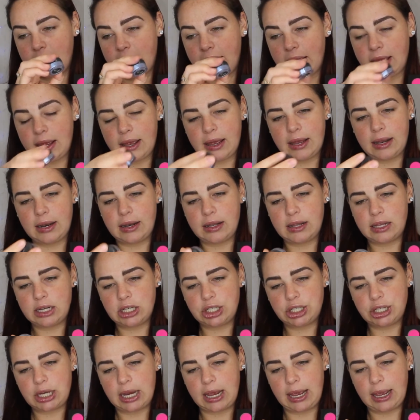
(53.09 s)
in the
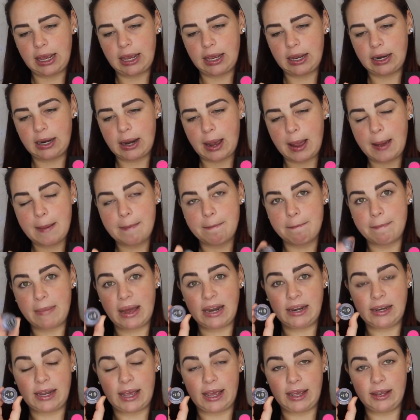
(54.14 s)
shade
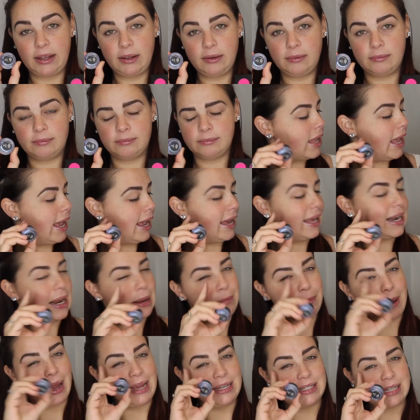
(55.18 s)
Monday, and I
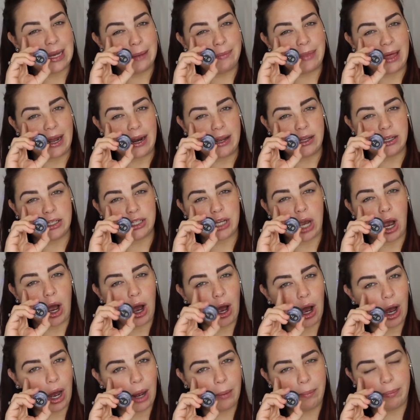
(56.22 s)
might dab that on
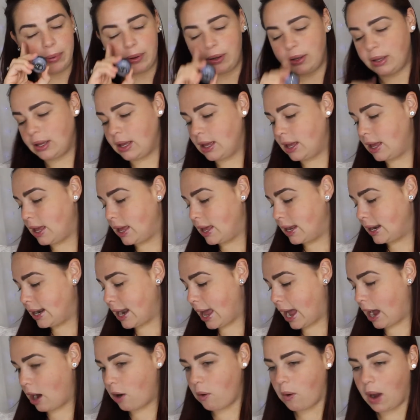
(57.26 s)
top.
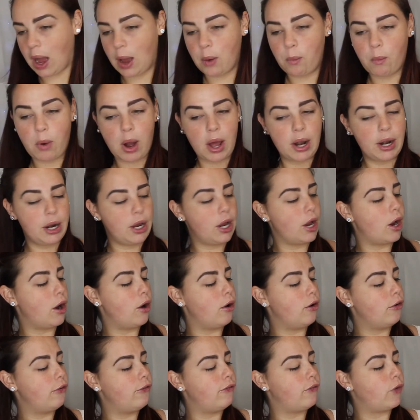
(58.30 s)
Now I want to
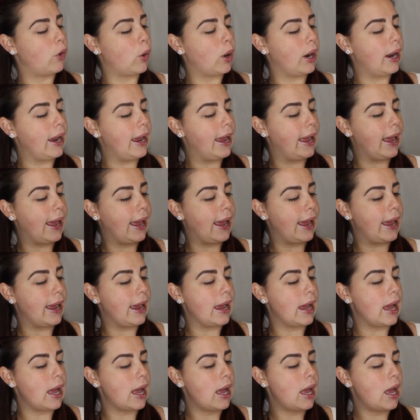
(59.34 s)
go for
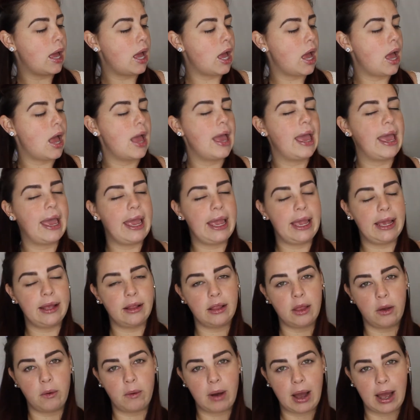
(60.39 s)
a
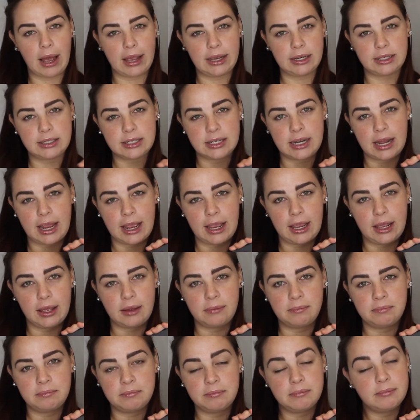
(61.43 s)
halo eye today.
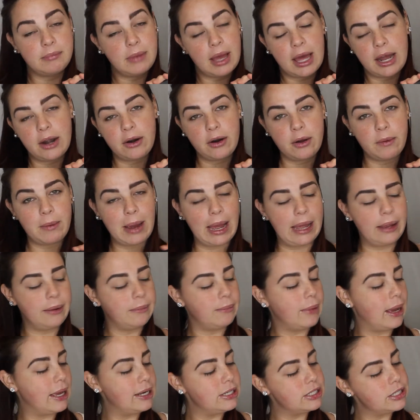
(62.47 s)
I don't know why,
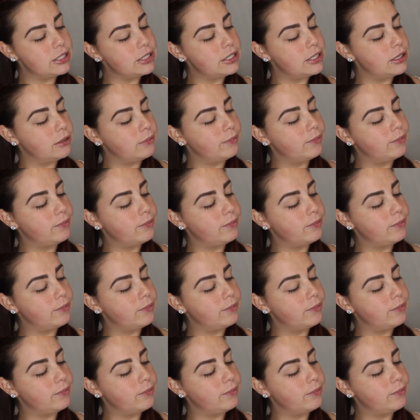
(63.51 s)
I just do.